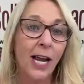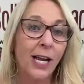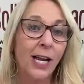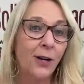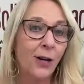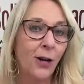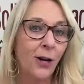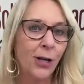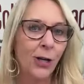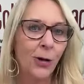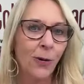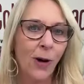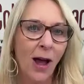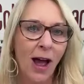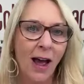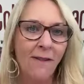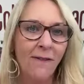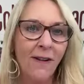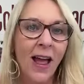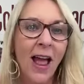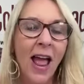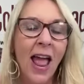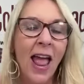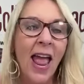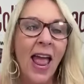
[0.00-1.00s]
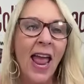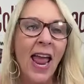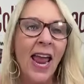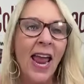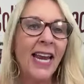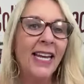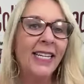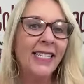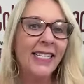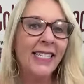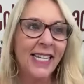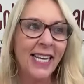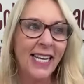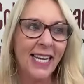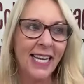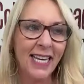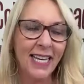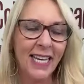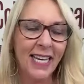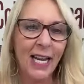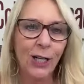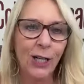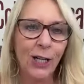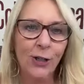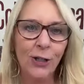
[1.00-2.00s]
I know you have a
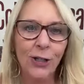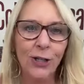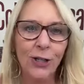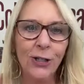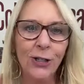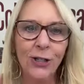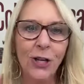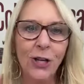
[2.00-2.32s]
teenager,